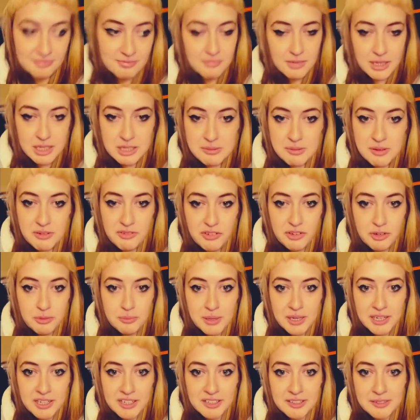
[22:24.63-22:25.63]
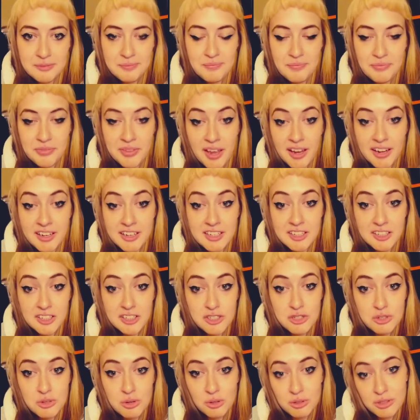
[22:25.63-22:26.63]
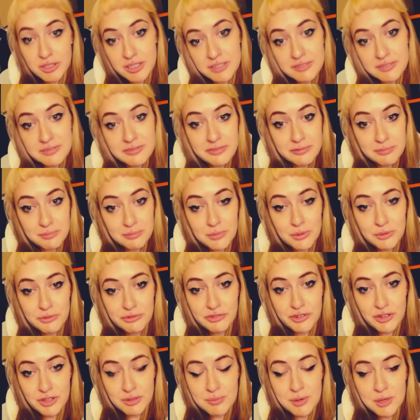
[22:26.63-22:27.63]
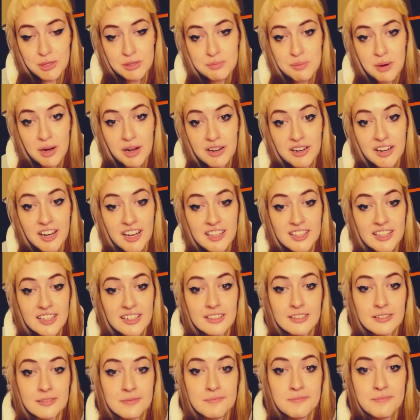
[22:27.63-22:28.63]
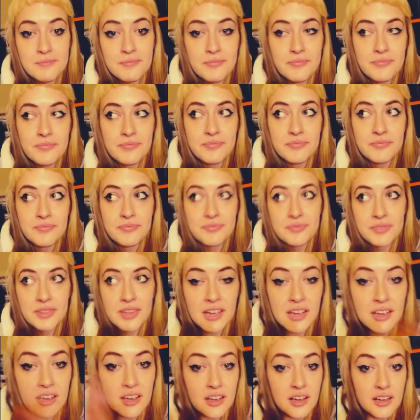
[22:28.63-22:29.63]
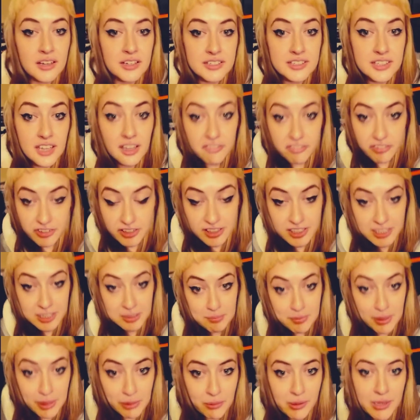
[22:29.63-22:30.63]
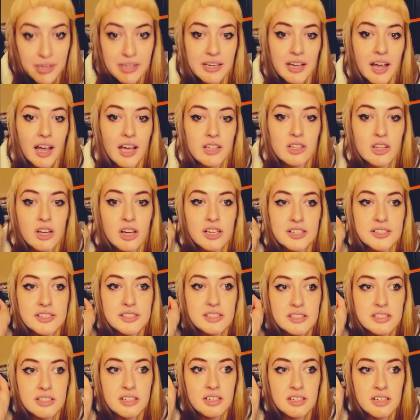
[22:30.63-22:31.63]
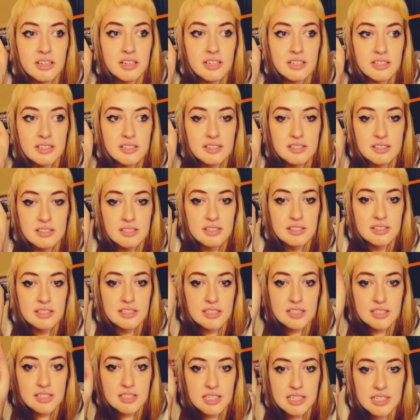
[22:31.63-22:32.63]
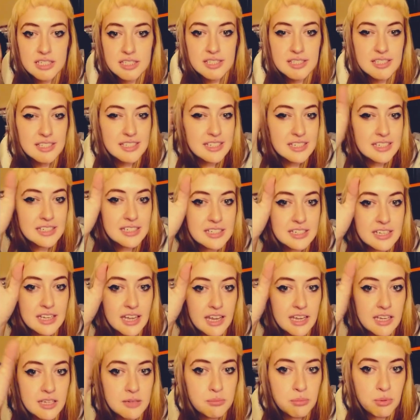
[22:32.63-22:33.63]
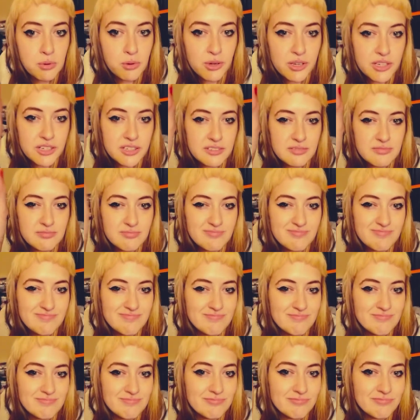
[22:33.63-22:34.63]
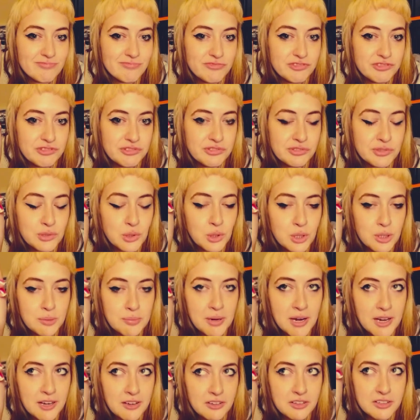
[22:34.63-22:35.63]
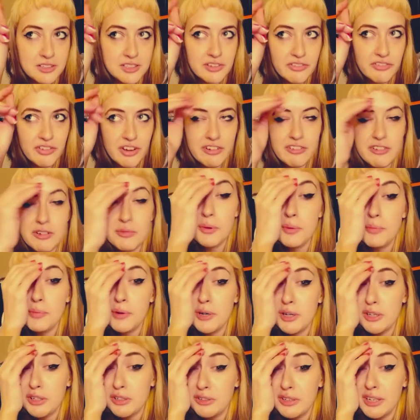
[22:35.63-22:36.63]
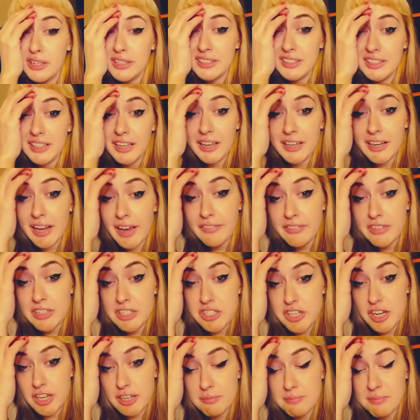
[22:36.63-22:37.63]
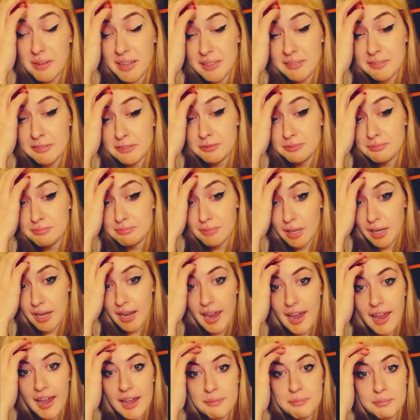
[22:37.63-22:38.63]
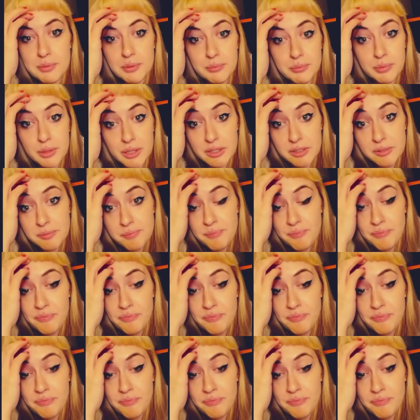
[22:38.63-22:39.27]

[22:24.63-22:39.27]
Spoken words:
makes me feel better. I can control it for the most part. And then definitely my weight. I lost 68.4 pounds, if I remember correctly. I'd have to check my app, but